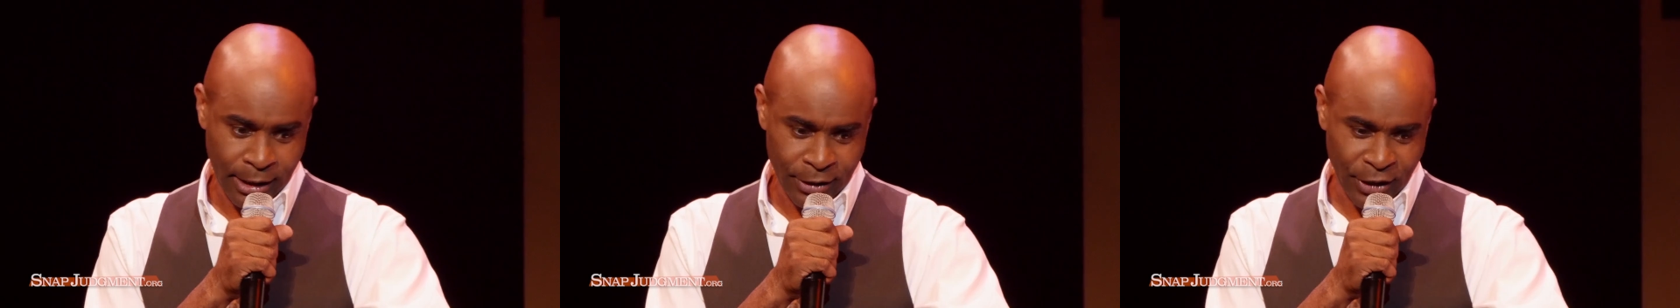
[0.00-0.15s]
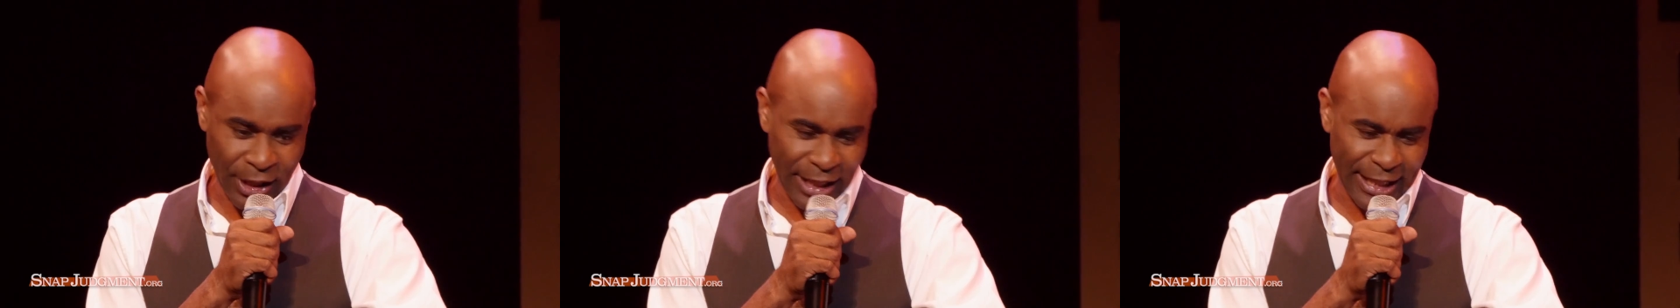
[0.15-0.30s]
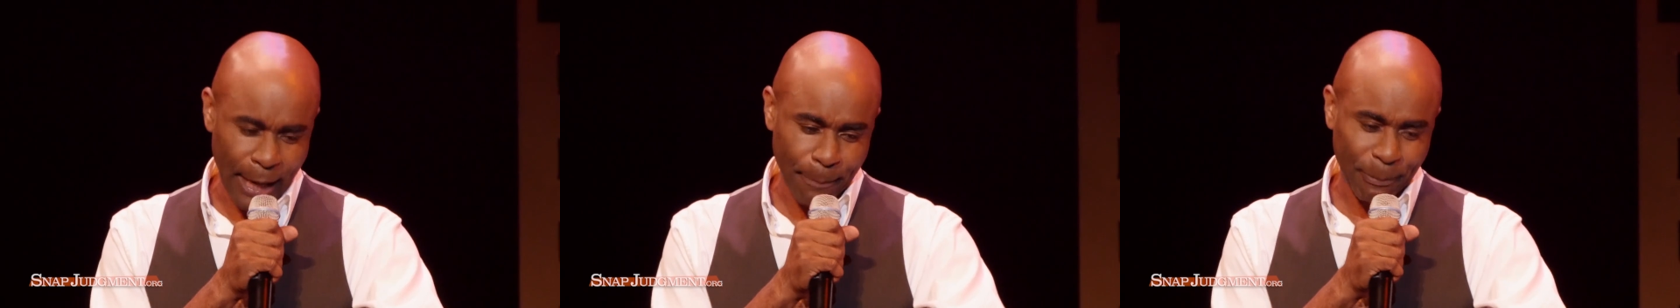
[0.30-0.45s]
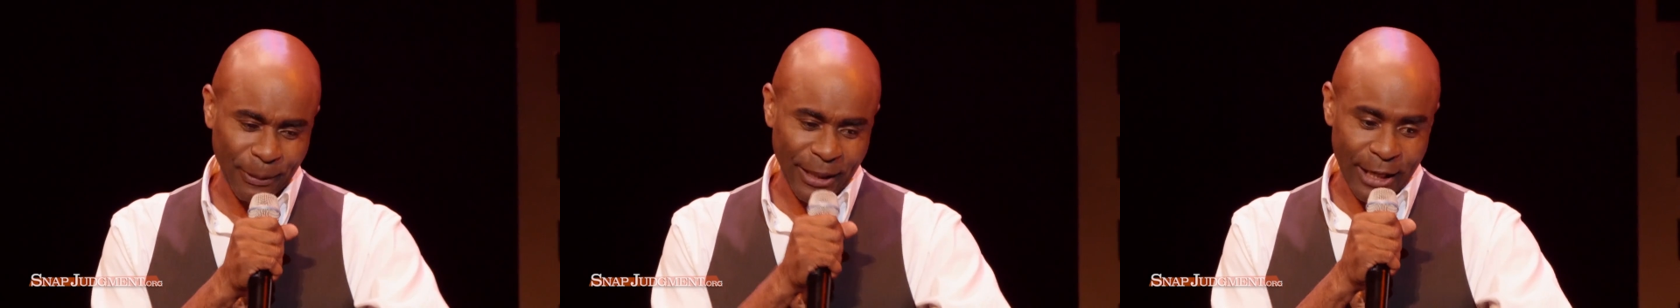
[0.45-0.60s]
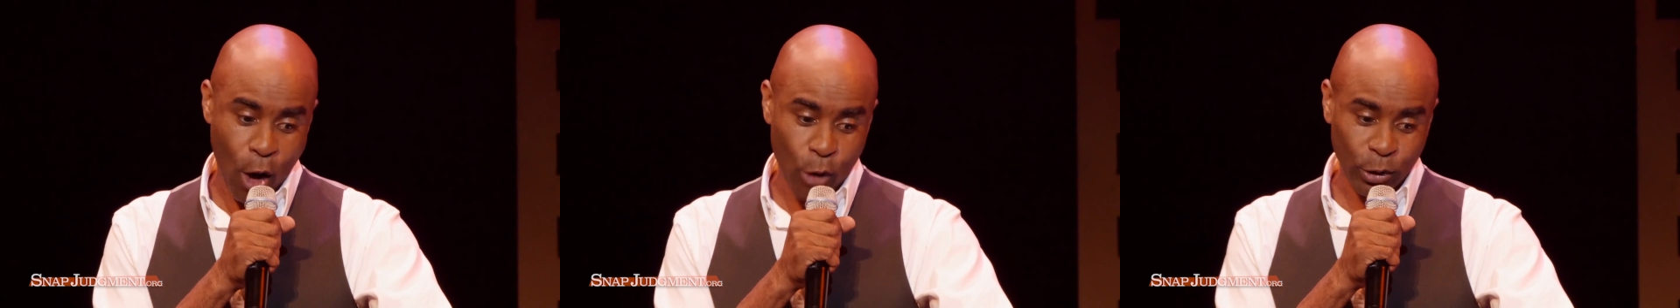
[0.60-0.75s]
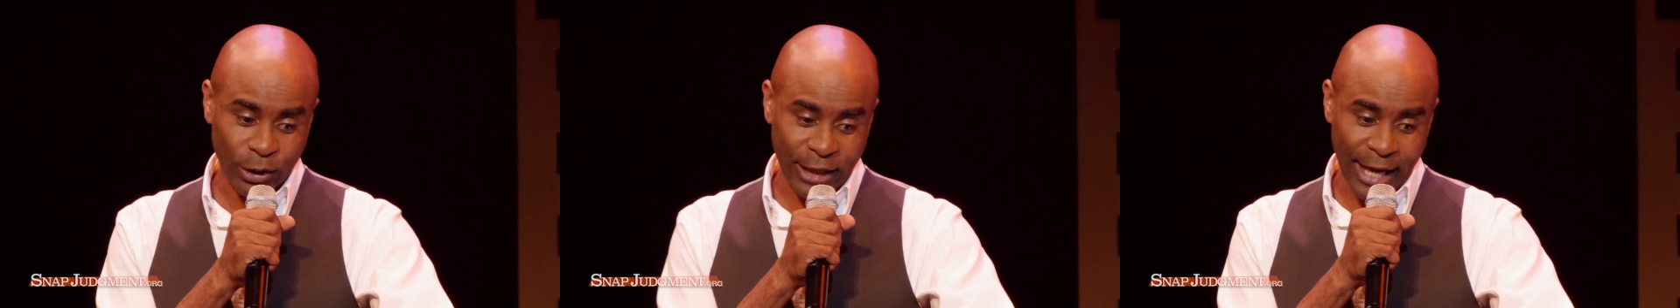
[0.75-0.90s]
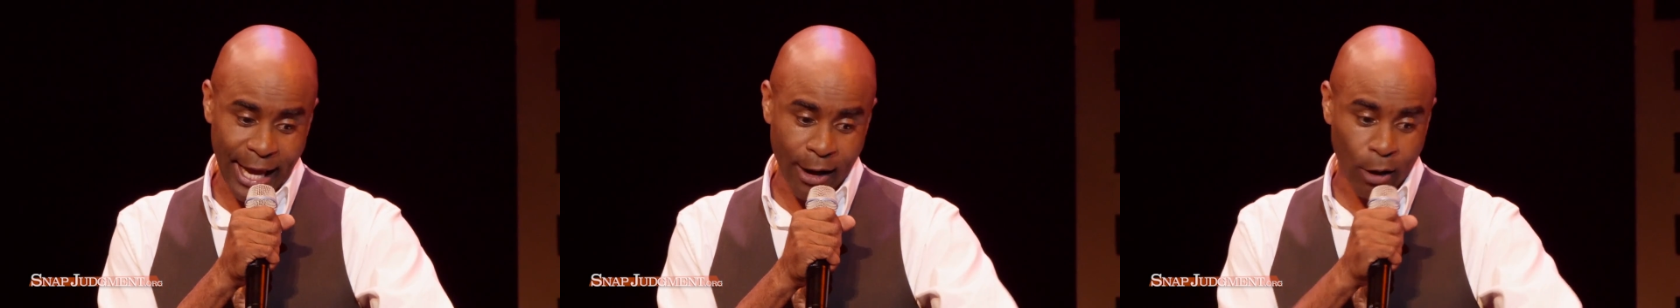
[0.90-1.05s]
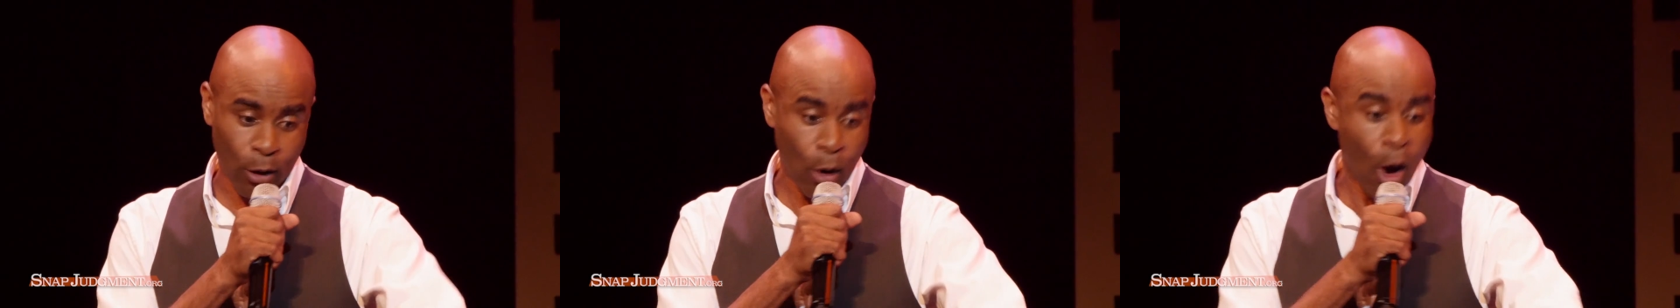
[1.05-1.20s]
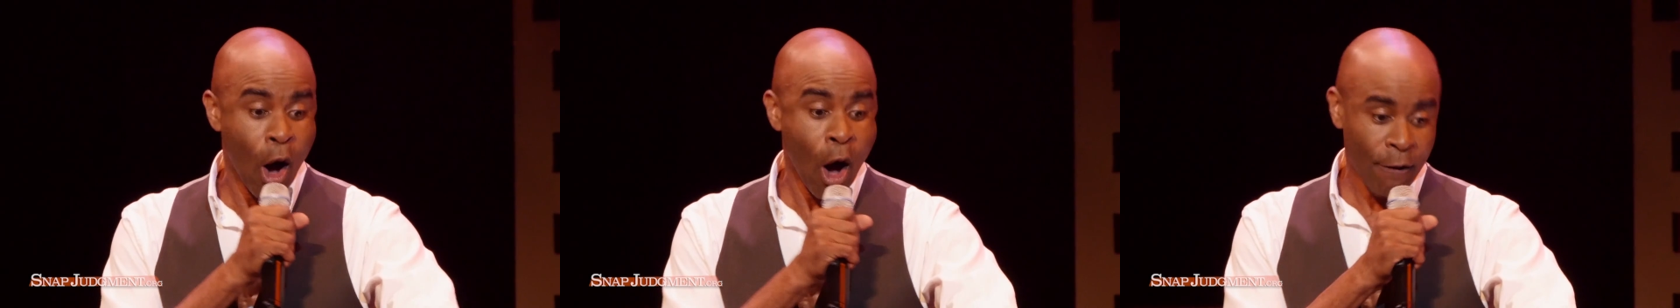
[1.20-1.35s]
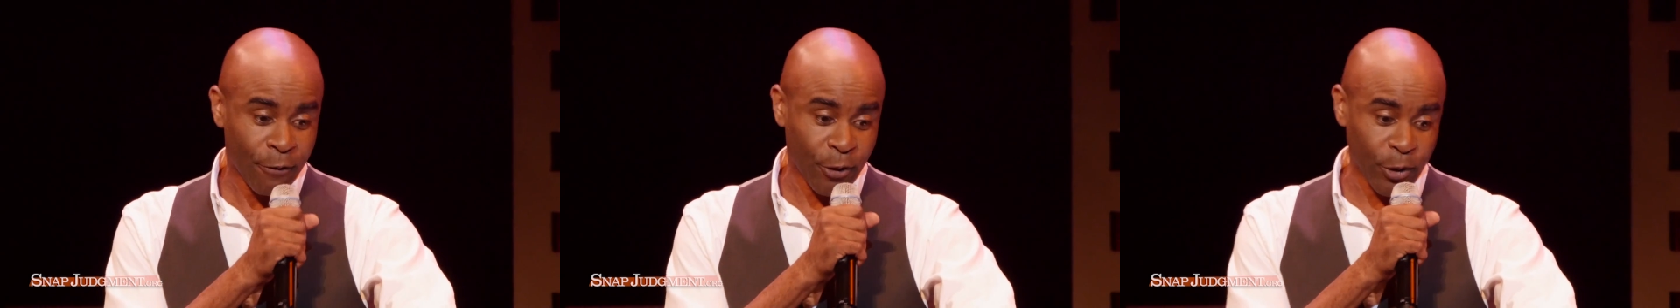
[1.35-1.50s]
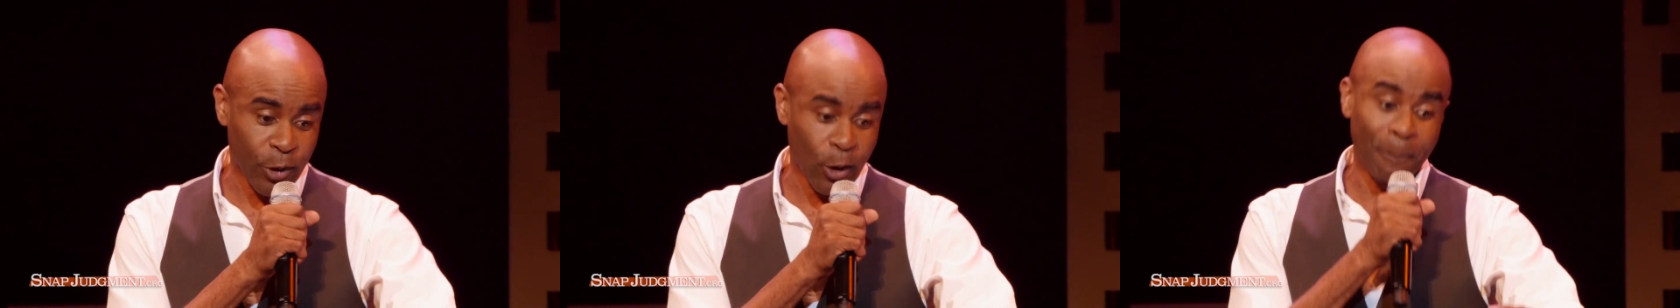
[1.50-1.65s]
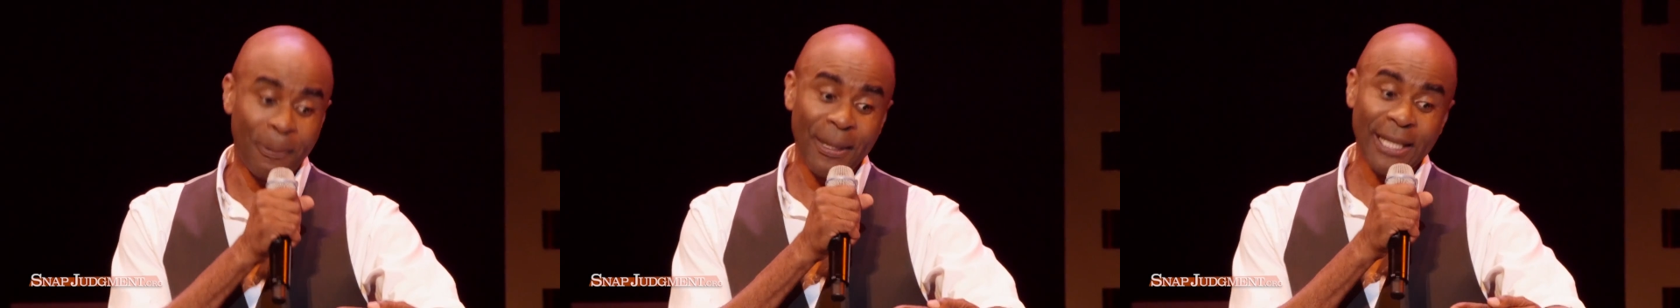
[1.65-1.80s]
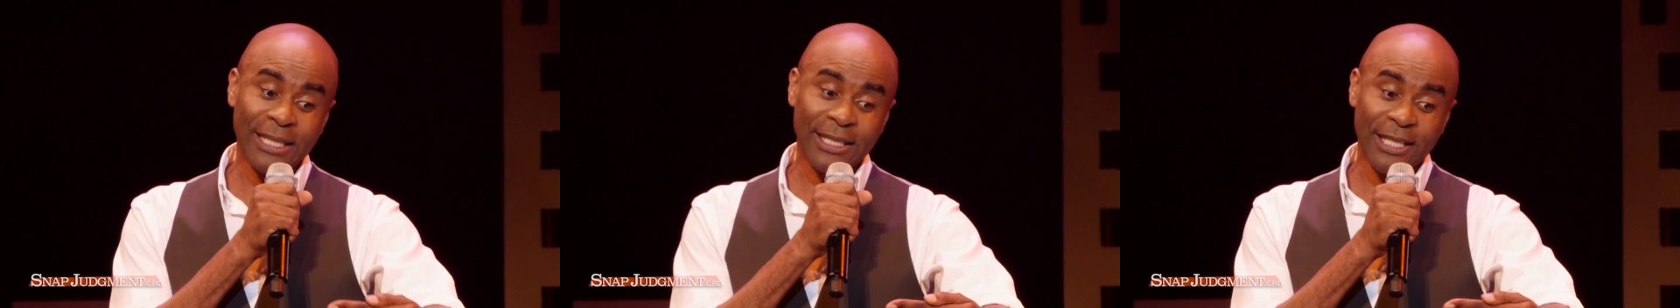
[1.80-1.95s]
the Kipling Hotel for your
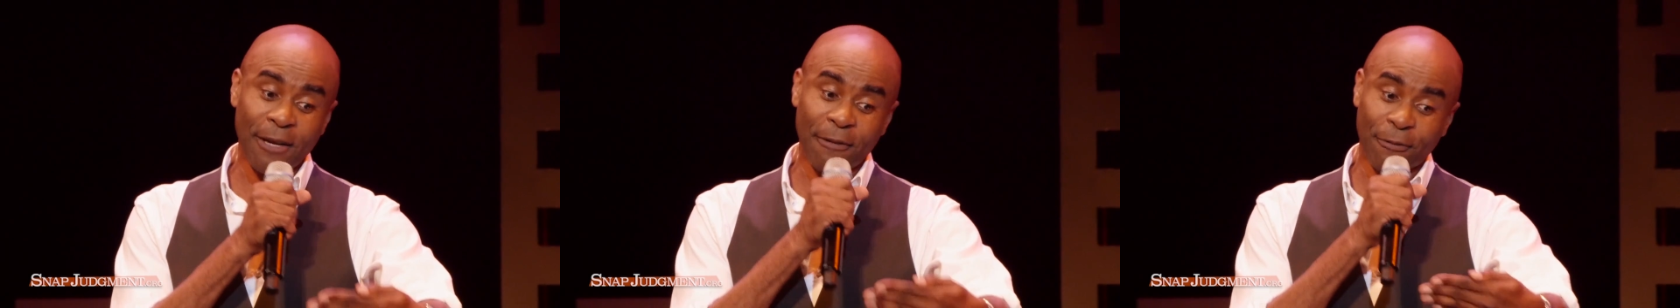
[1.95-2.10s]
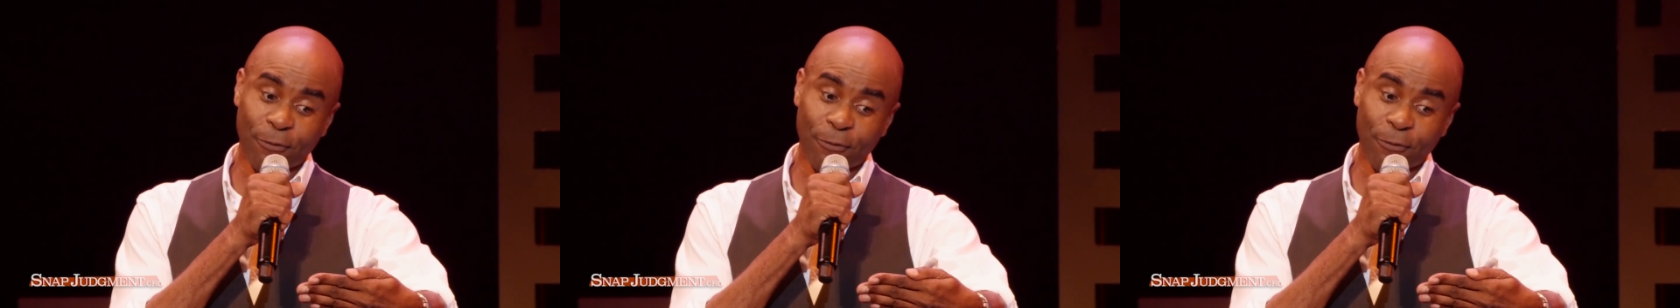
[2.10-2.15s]
busy,